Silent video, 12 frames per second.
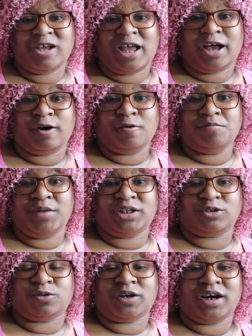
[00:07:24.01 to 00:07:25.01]
help
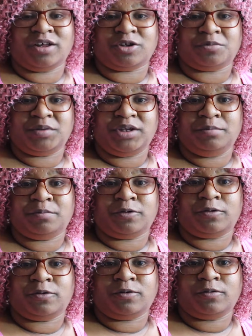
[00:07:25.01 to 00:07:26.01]
mentor other
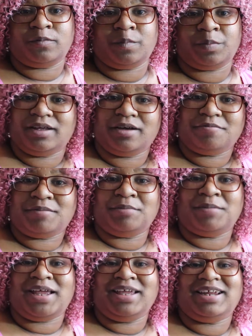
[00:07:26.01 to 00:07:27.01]
people. My
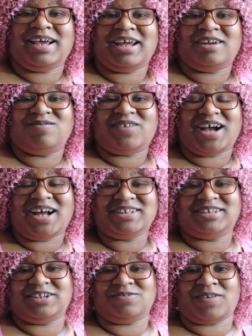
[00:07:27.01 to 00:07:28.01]
main kind of
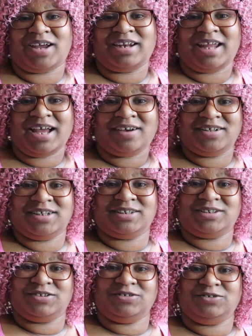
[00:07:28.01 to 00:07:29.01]
content right now
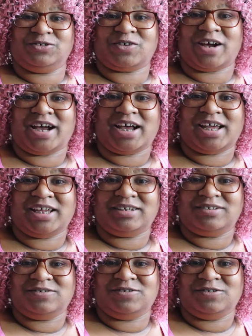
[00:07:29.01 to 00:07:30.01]
is to try
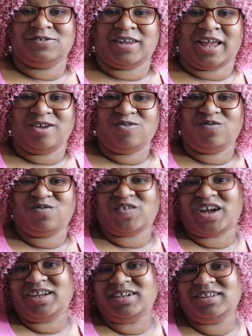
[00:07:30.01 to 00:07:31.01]
to do like
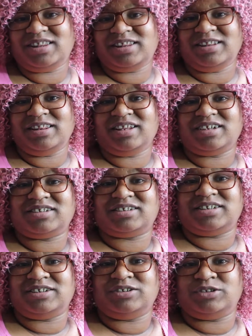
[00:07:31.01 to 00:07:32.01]
fun looks
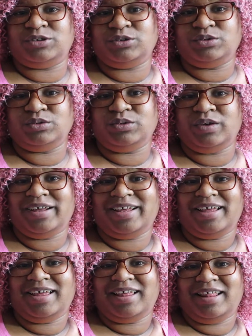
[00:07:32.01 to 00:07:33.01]
into
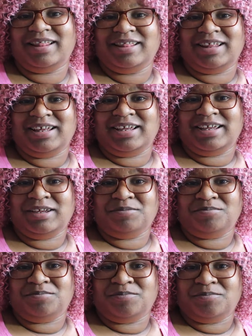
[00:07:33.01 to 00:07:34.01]
the
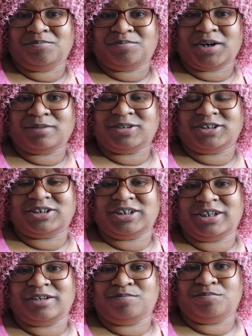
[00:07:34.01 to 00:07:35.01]

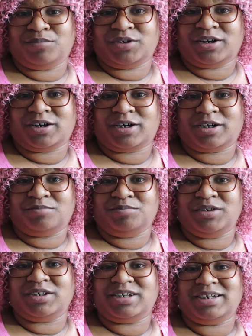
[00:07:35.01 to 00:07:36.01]
publishing and book
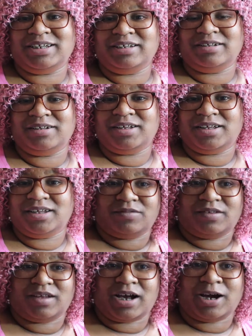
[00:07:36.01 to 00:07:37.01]
community.
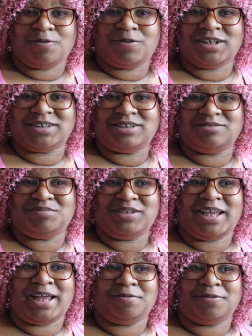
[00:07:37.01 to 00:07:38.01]
I want to
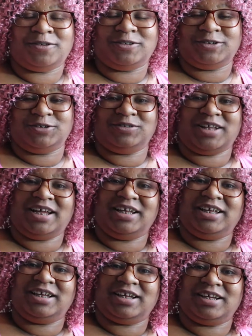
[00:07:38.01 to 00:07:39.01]
be able to
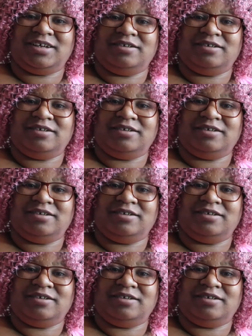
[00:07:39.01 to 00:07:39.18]
like